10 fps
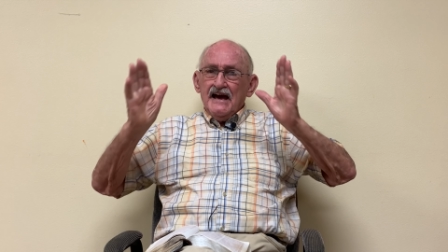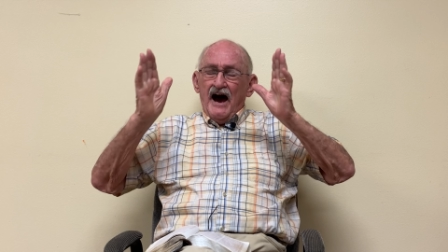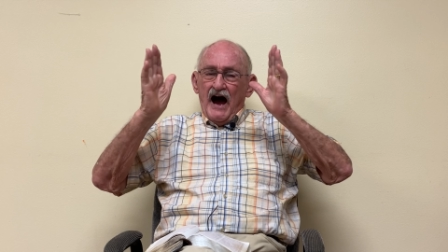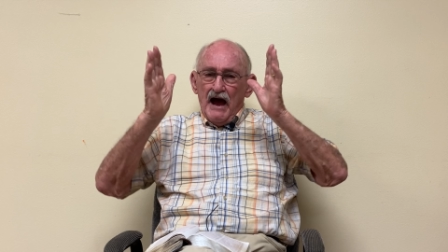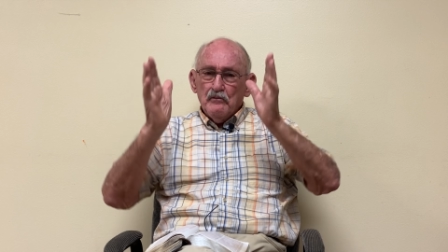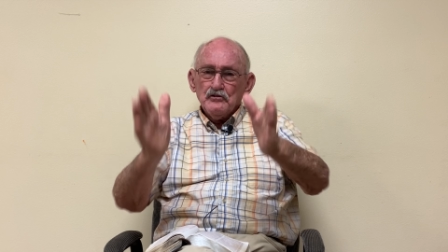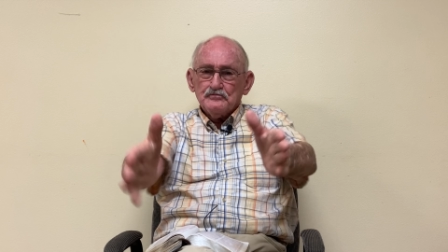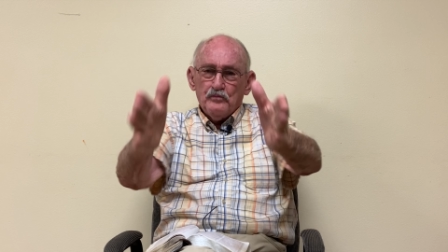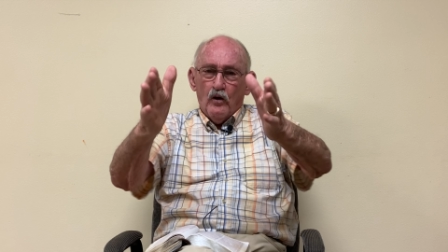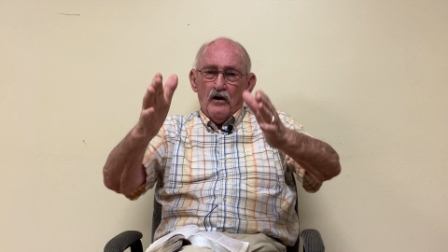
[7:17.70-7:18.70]
I was
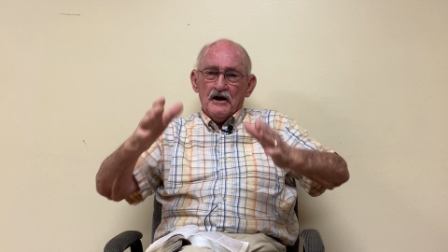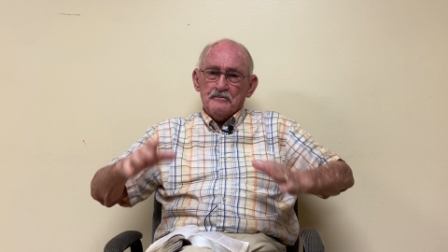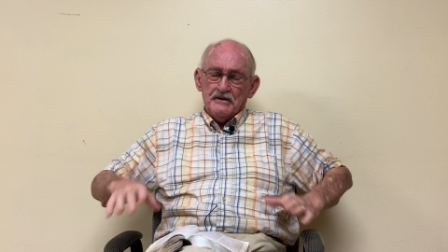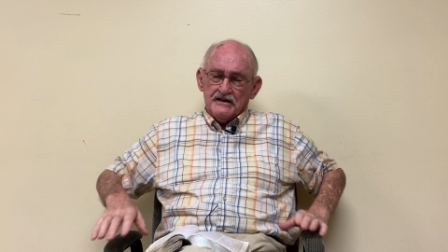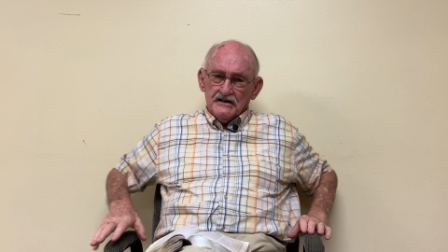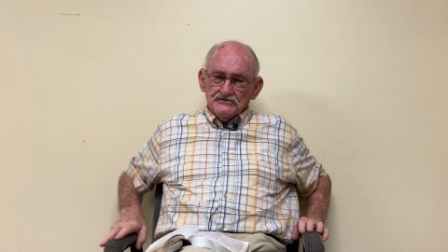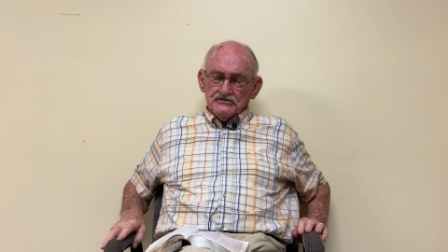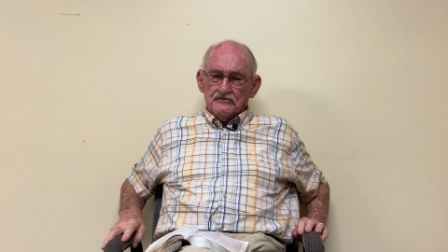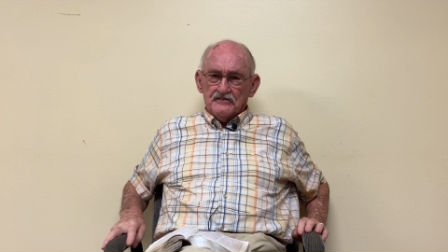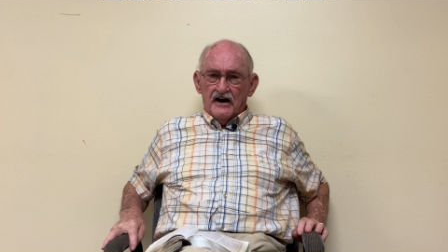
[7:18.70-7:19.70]
born because
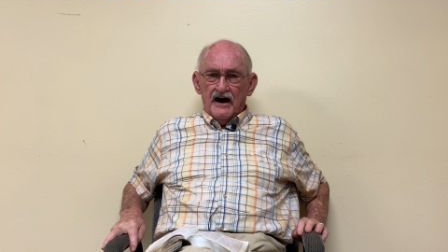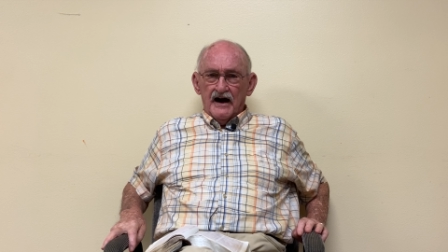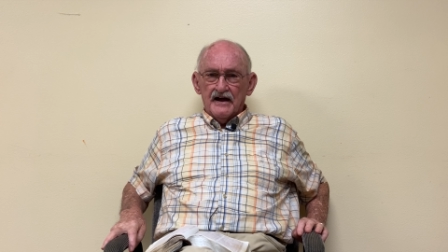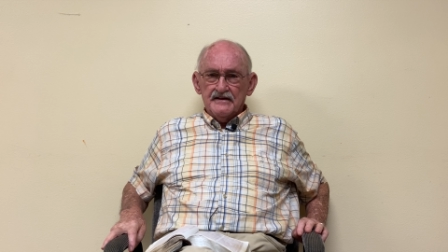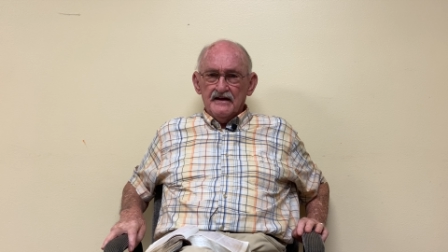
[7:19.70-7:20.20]
of God.